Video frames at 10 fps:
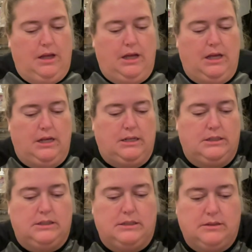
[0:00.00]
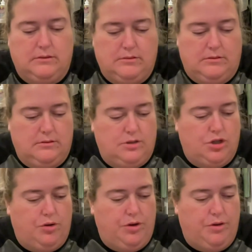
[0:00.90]
is show
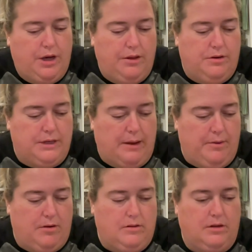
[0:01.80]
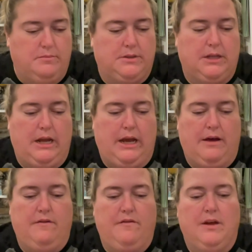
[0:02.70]
you the other Diamond Art Clubs that I
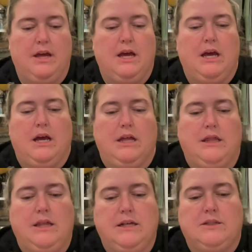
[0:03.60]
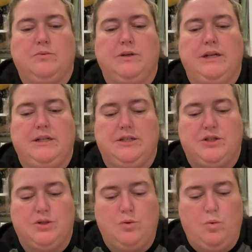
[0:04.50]
have. This one is
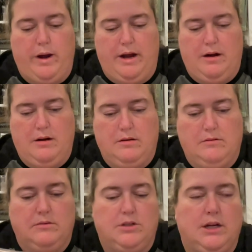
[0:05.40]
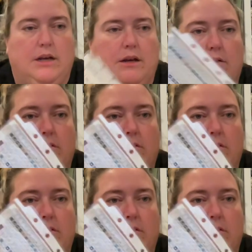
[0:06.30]
square, which I did not